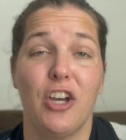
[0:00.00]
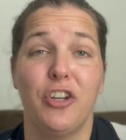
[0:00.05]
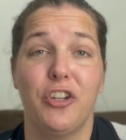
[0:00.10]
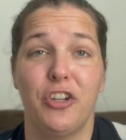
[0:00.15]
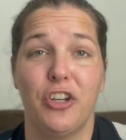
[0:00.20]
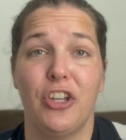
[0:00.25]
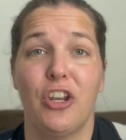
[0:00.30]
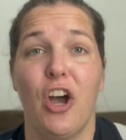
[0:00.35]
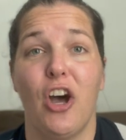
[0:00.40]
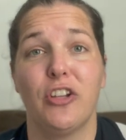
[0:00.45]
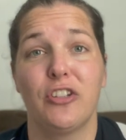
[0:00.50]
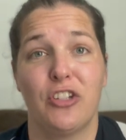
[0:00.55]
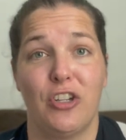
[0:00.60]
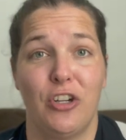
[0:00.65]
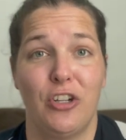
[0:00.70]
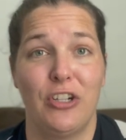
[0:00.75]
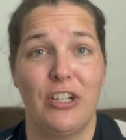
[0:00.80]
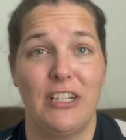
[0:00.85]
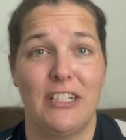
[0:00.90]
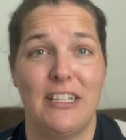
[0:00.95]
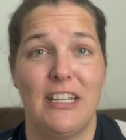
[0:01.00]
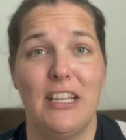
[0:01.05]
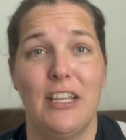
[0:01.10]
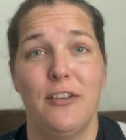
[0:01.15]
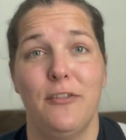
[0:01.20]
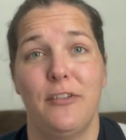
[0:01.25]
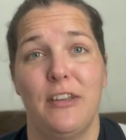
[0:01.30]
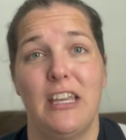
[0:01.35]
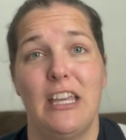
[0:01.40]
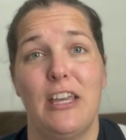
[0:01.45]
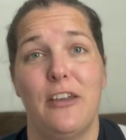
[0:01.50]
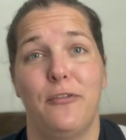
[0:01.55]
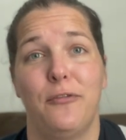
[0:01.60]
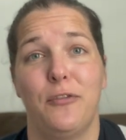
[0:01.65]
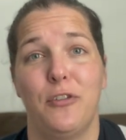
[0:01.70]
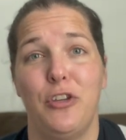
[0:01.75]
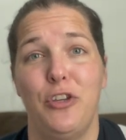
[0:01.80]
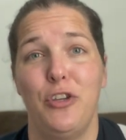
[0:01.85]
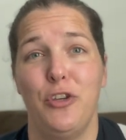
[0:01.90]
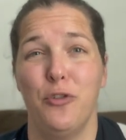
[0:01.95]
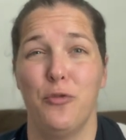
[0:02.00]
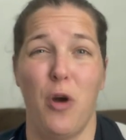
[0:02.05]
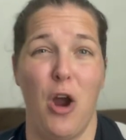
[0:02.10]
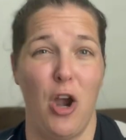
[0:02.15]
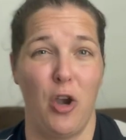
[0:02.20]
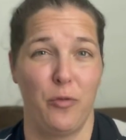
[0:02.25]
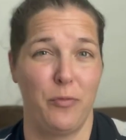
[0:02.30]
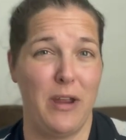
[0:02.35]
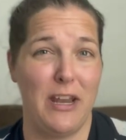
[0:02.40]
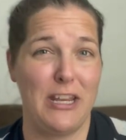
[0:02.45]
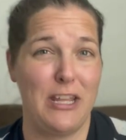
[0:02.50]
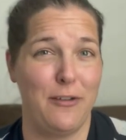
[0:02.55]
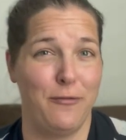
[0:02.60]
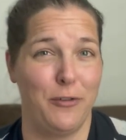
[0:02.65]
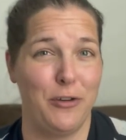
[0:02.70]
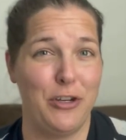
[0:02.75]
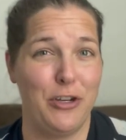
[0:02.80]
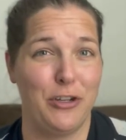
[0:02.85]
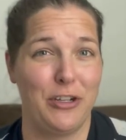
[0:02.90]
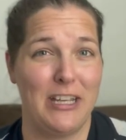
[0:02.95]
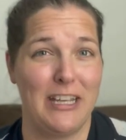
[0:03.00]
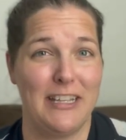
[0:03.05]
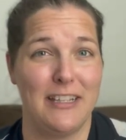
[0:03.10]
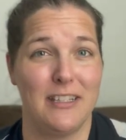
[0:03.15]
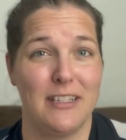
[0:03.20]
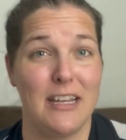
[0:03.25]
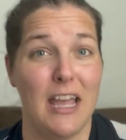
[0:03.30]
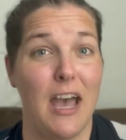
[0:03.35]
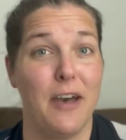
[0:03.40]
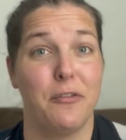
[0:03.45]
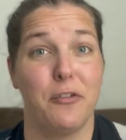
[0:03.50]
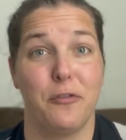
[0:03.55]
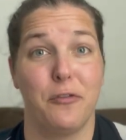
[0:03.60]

good alternative if you aren't ready for your kids to have a